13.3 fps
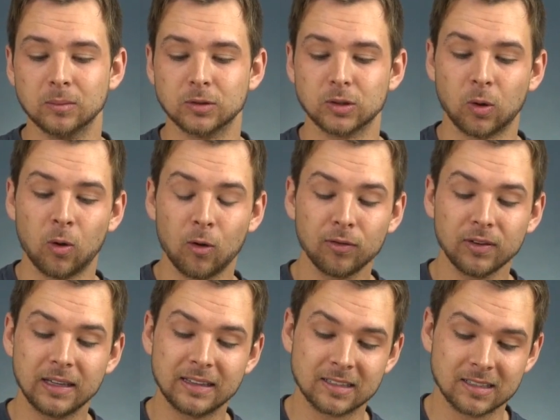So
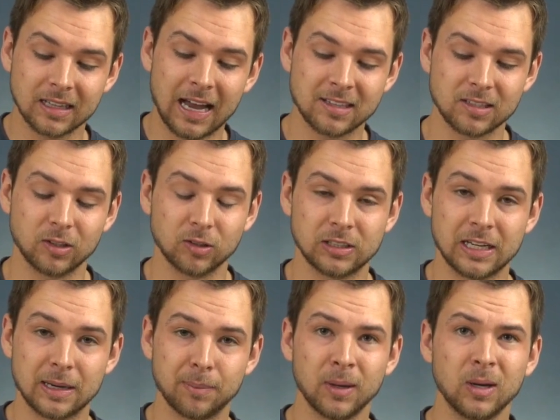hopefully this last little
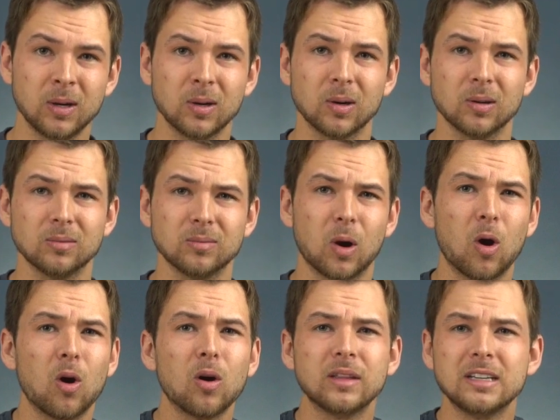tip, or
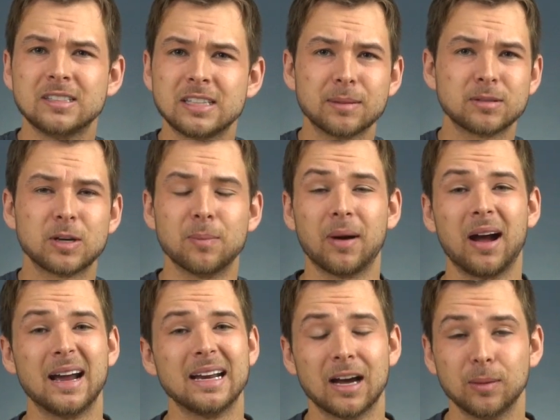all these tips
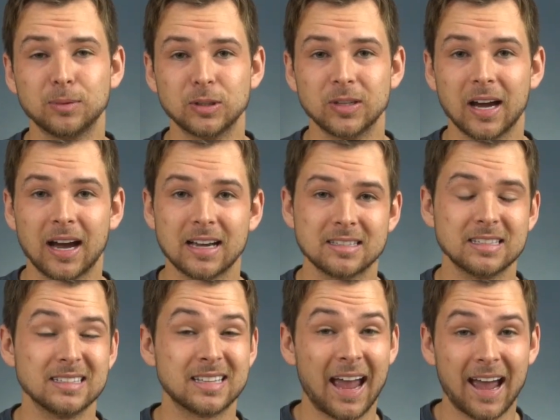combined, helped you guys,
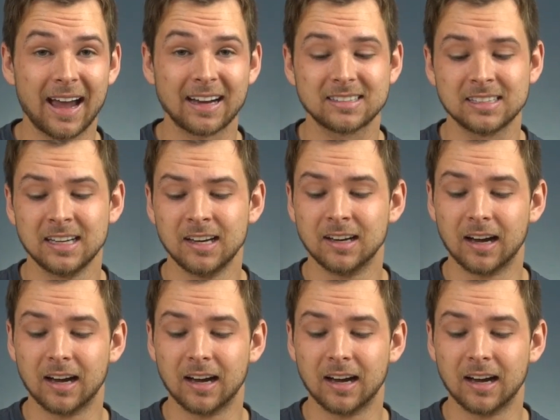these hacks.